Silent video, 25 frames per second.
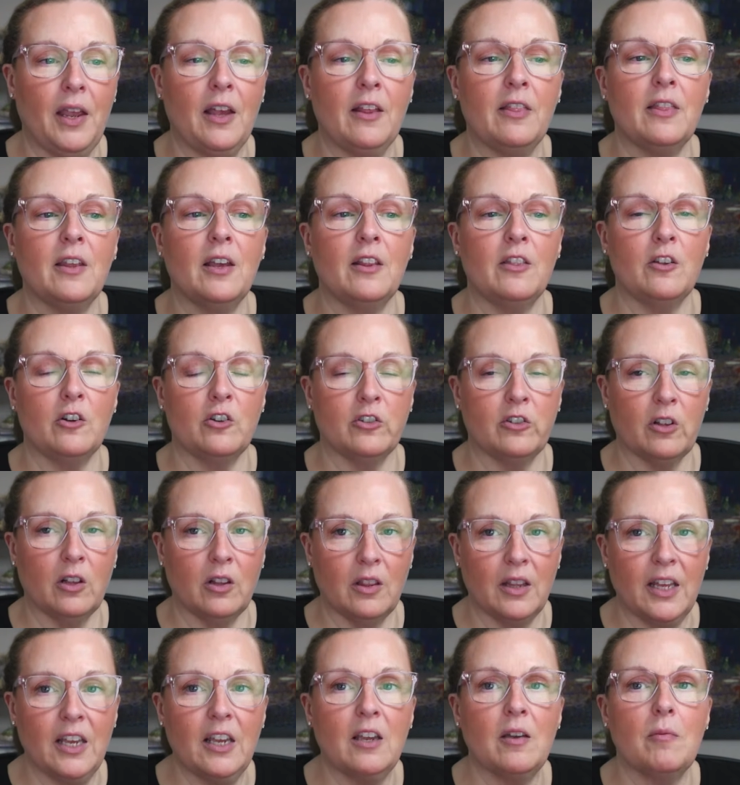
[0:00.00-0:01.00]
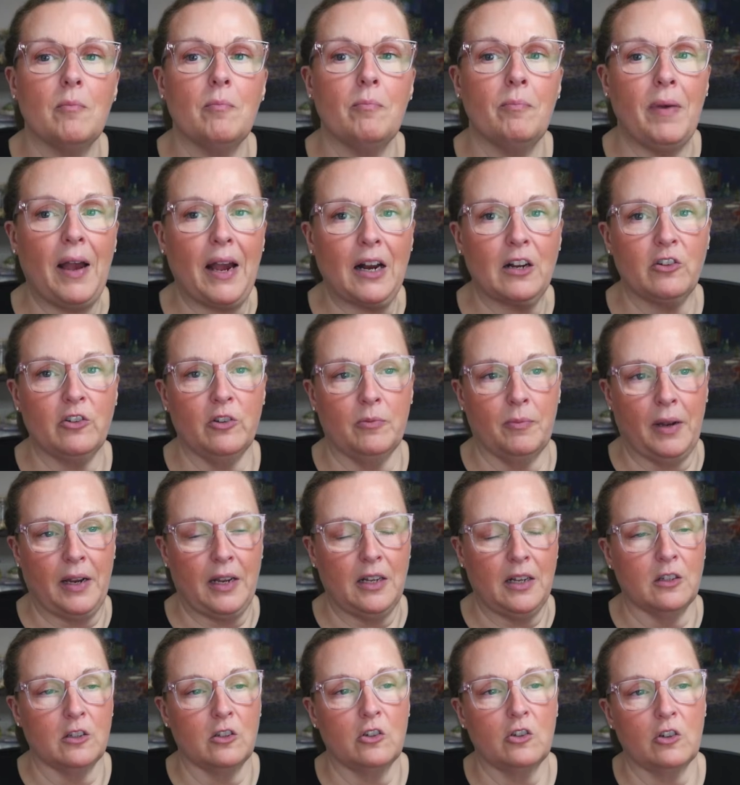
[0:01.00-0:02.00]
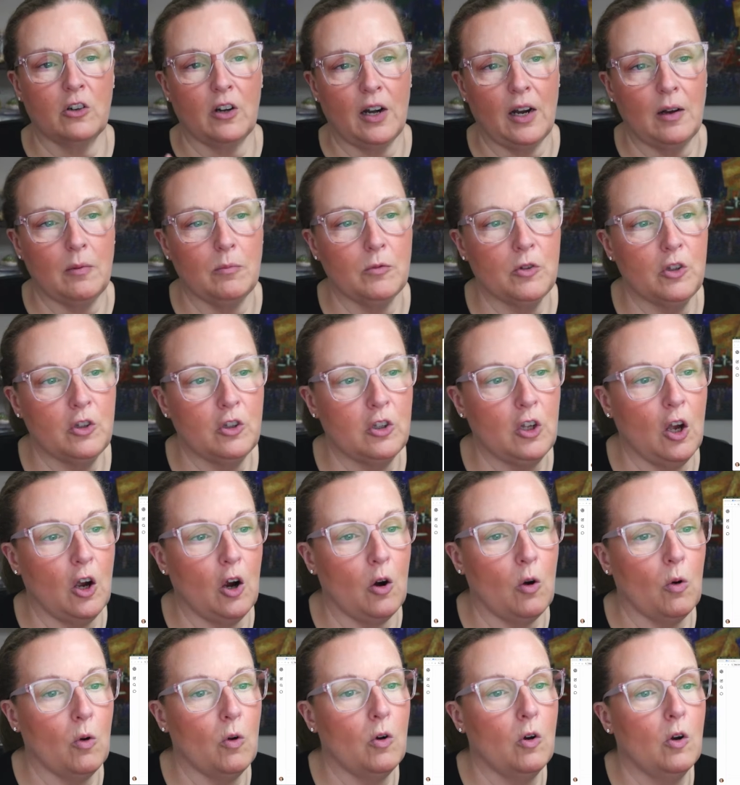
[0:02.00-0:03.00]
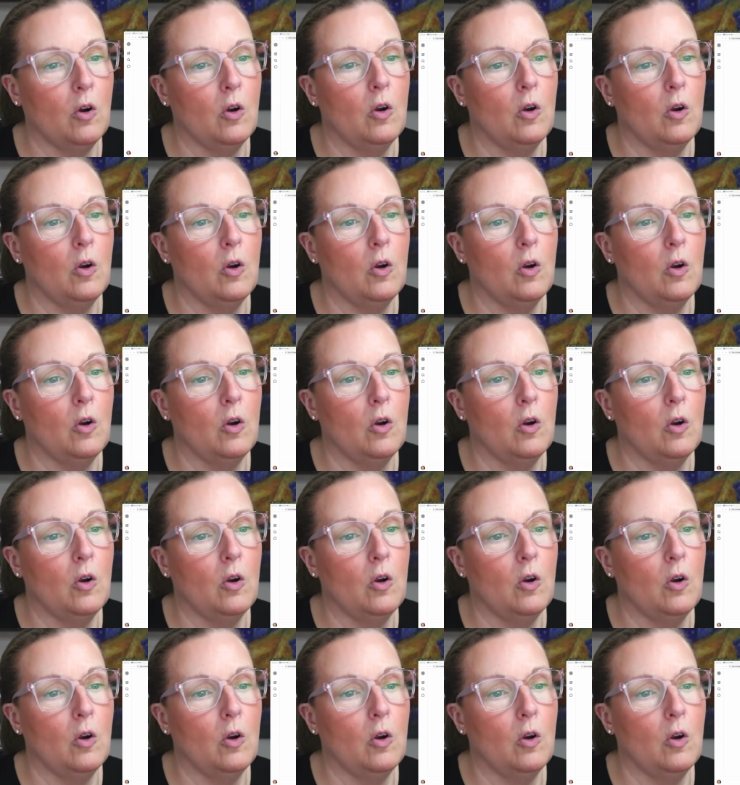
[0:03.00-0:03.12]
And then there's a link back to my Instagram. So,